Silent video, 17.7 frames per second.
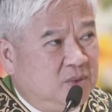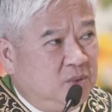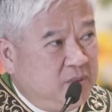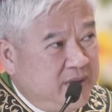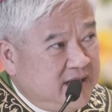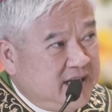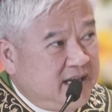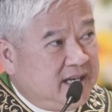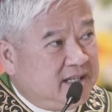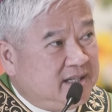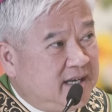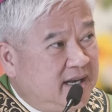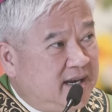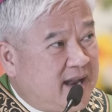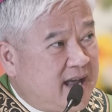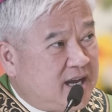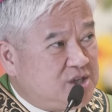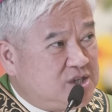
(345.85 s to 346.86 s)
winning in the
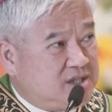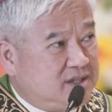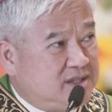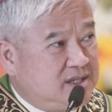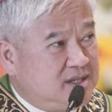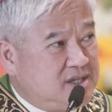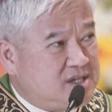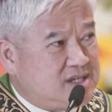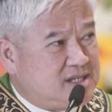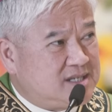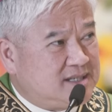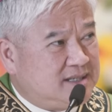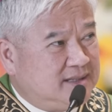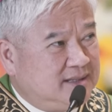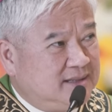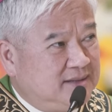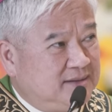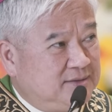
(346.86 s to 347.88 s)
elections,